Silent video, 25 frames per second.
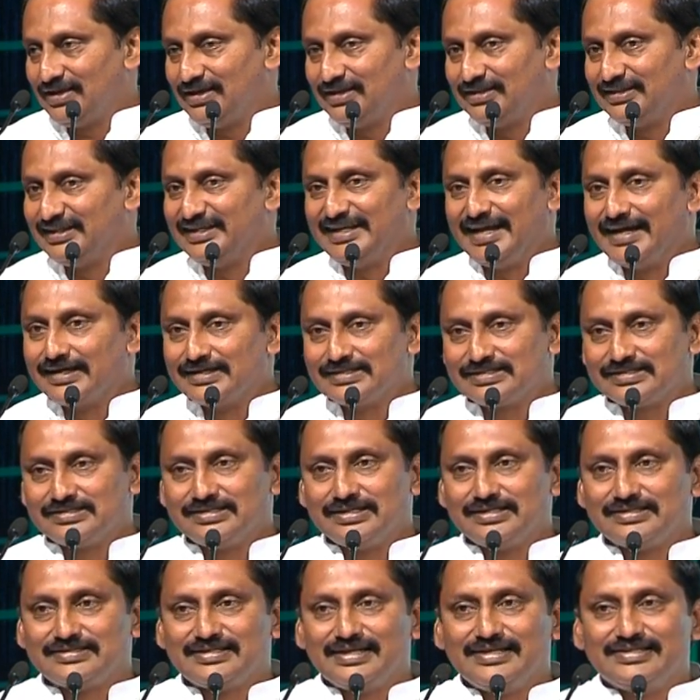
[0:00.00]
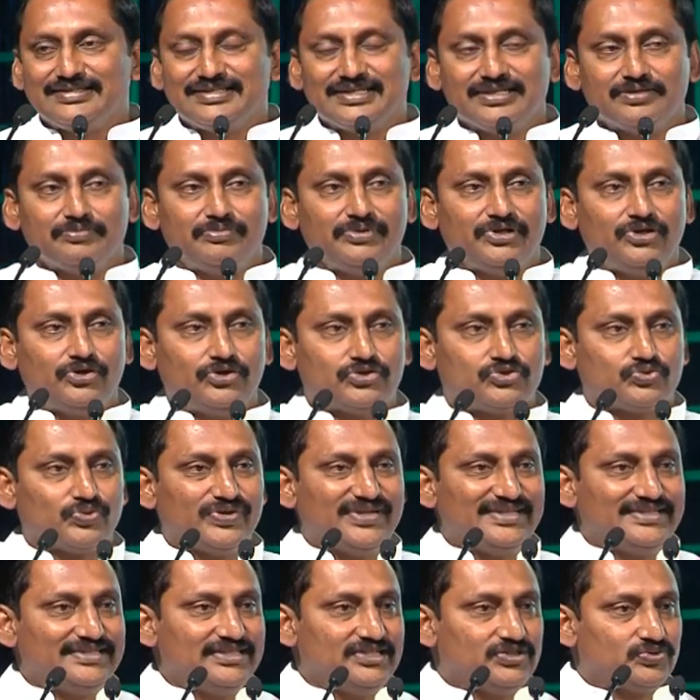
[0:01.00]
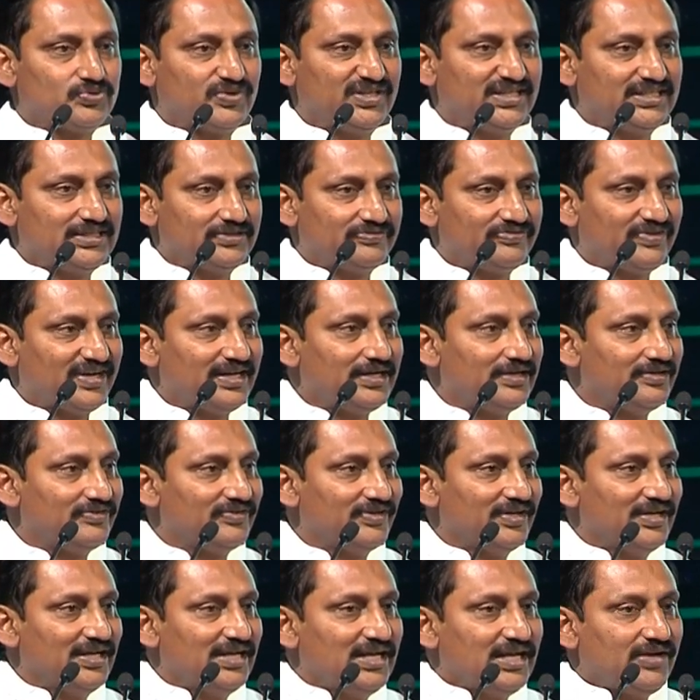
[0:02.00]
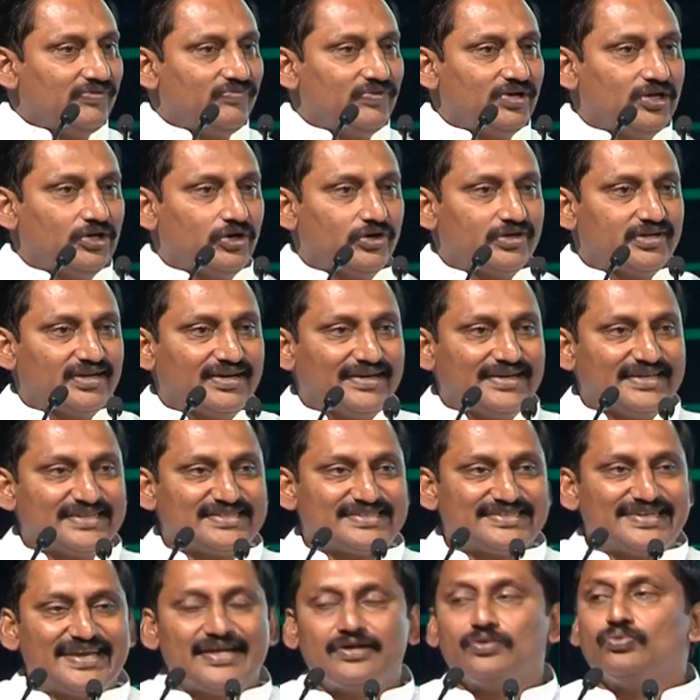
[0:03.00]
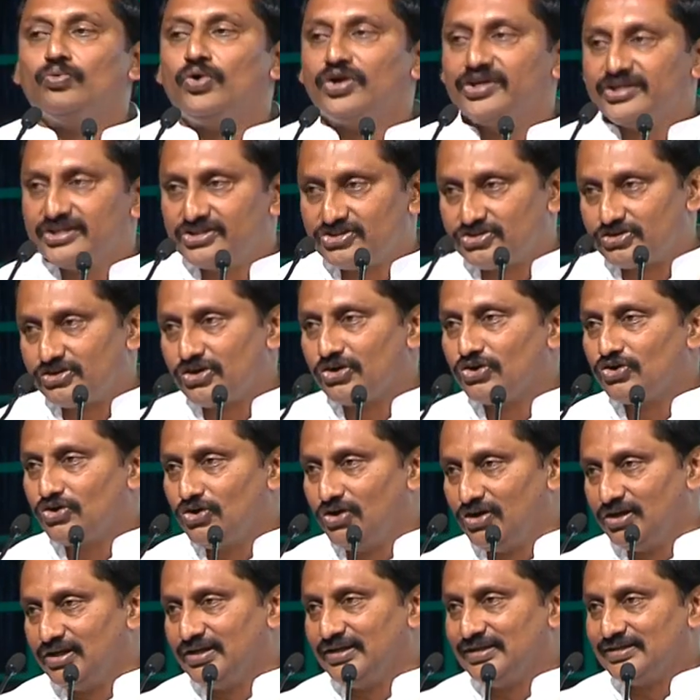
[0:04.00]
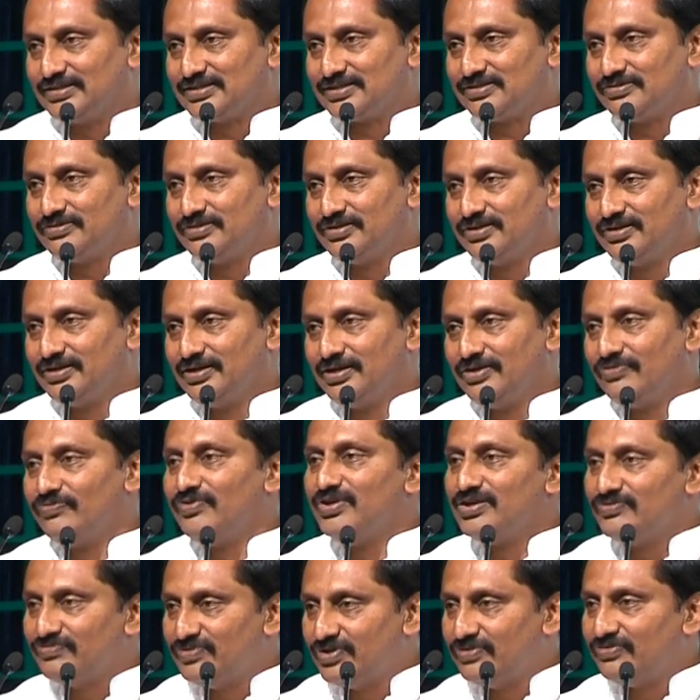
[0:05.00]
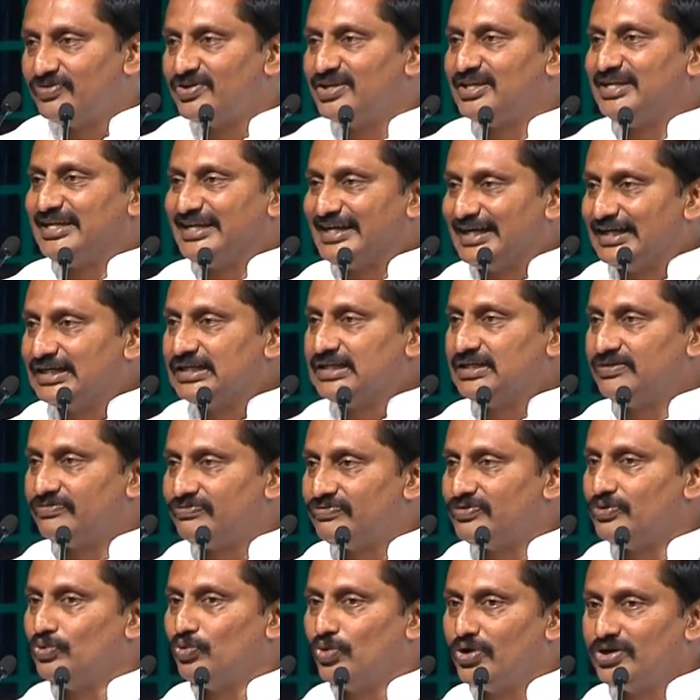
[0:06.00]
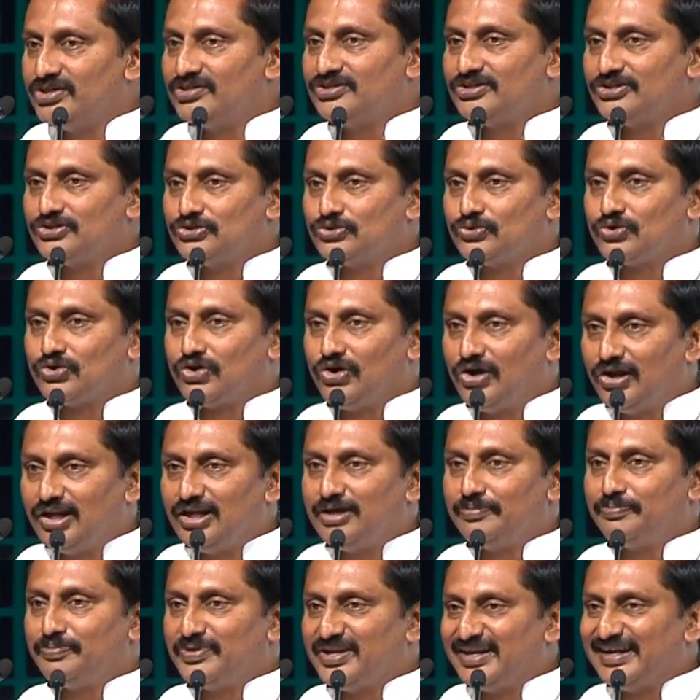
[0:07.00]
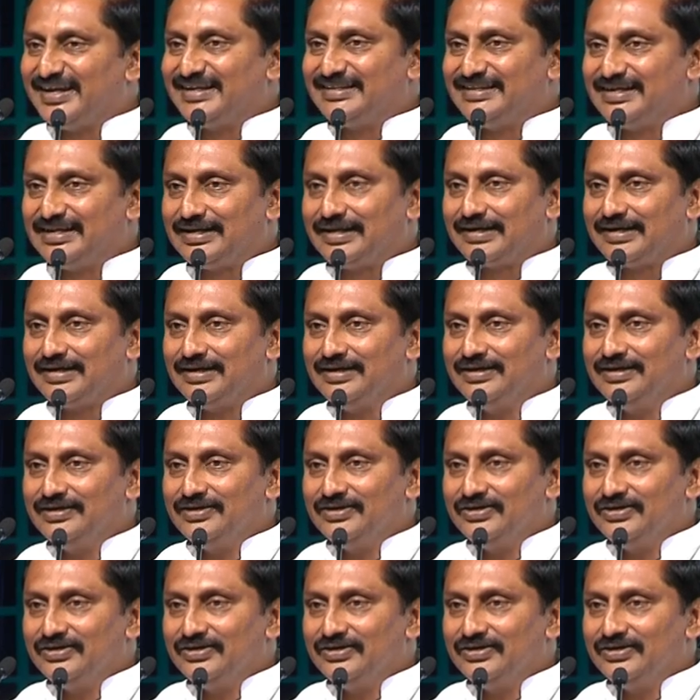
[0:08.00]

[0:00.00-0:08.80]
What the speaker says: The youngsters, I think below 20, 25, will not understand what a trunk call is. When we were young, if you wanted to call up another